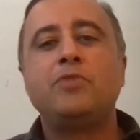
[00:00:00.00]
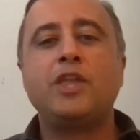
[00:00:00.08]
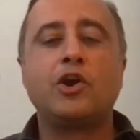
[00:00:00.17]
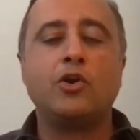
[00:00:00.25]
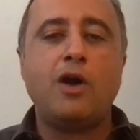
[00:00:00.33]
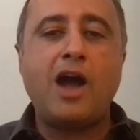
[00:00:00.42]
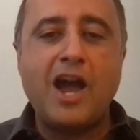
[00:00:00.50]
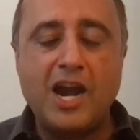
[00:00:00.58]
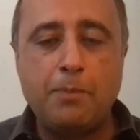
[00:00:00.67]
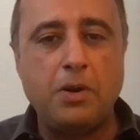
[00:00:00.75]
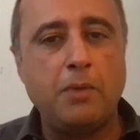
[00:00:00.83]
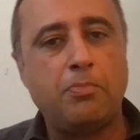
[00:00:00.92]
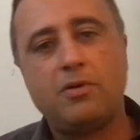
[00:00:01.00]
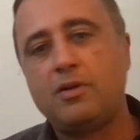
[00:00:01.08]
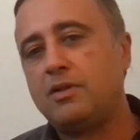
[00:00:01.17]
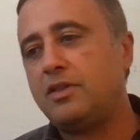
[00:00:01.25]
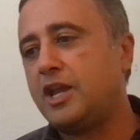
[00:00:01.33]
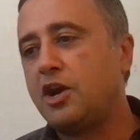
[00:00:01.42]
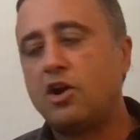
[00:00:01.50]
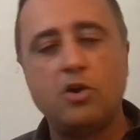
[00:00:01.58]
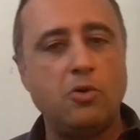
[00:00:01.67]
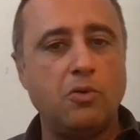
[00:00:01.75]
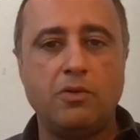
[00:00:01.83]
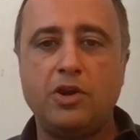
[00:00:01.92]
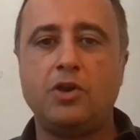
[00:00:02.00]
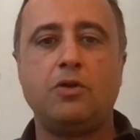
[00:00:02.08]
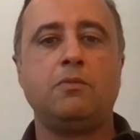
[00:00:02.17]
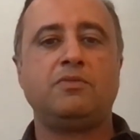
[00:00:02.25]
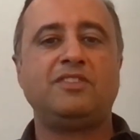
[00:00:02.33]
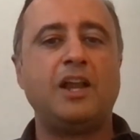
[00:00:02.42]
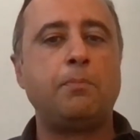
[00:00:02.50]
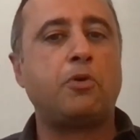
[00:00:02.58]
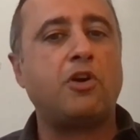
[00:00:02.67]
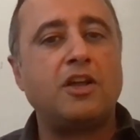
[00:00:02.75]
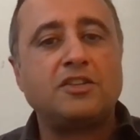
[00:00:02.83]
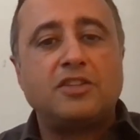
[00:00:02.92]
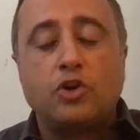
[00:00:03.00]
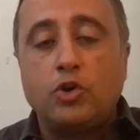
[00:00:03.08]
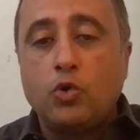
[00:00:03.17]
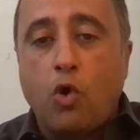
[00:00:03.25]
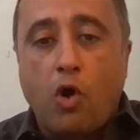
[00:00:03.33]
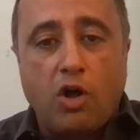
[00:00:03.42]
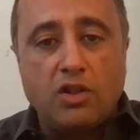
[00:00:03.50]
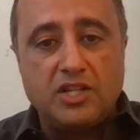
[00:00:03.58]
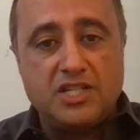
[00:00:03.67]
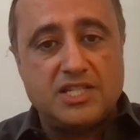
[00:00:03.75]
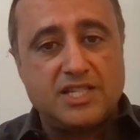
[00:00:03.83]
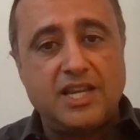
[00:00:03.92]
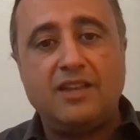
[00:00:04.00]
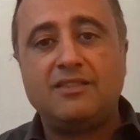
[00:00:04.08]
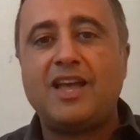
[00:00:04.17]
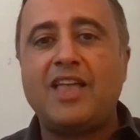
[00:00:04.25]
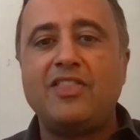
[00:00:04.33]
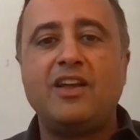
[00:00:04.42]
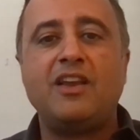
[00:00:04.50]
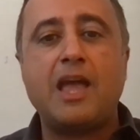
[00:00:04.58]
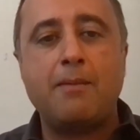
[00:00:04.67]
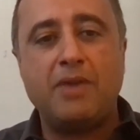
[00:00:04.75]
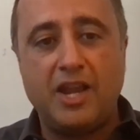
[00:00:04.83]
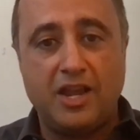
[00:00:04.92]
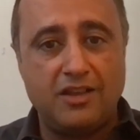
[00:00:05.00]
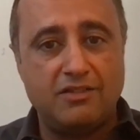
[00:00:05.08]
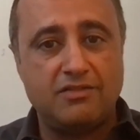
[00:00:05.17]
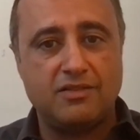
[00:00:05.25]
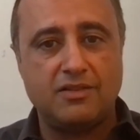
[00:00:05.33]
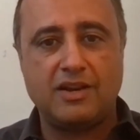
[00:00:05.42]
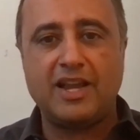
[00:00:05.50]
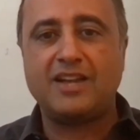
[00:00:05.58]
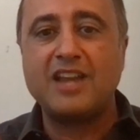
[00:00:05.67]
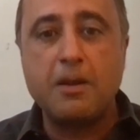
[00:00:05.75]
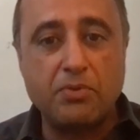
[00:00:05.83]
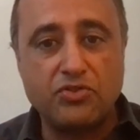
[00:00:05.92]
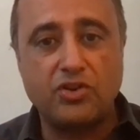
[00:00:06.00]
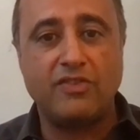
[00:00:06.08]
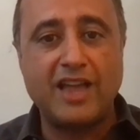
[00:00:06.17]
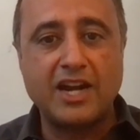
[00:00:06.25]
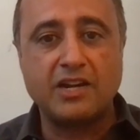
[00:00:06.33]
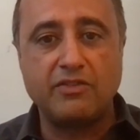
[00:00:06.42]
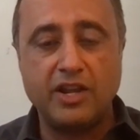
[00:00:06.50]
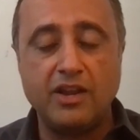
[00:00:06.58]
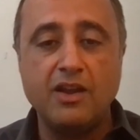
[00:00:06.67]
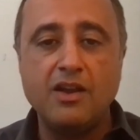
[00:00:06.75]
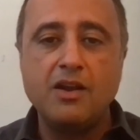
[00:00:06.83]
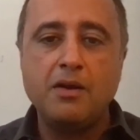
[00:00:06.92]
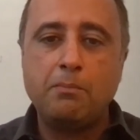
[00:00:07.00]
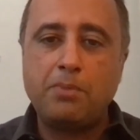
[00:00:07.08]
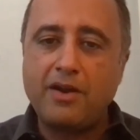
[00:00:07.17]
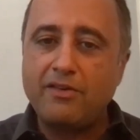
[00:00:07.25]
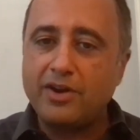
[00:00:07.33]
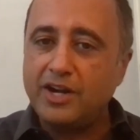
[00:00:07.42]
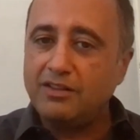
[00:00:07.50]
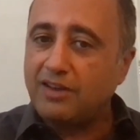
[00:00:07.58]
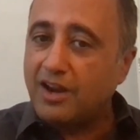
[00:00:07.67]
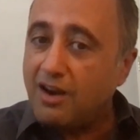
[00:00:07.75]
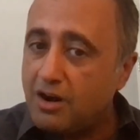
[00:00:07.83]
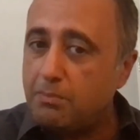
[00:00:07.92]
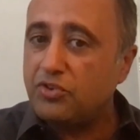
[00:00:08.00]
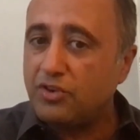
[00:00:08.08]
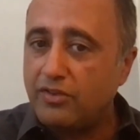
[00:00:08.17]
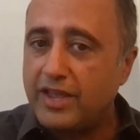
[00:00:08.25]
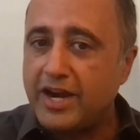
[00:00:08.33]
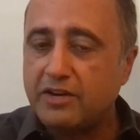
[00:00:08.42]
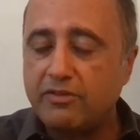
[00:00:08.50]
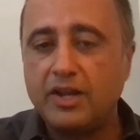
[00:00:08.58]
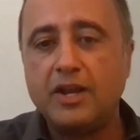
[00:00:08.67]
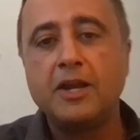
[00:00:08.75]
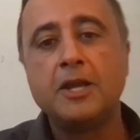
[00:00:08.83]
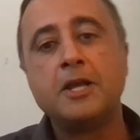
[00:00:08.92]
They got to hire people. They got to, sell products. They got to do all these things. And then M&A is like 10% of the activity. Private equity is like 100% of the activity.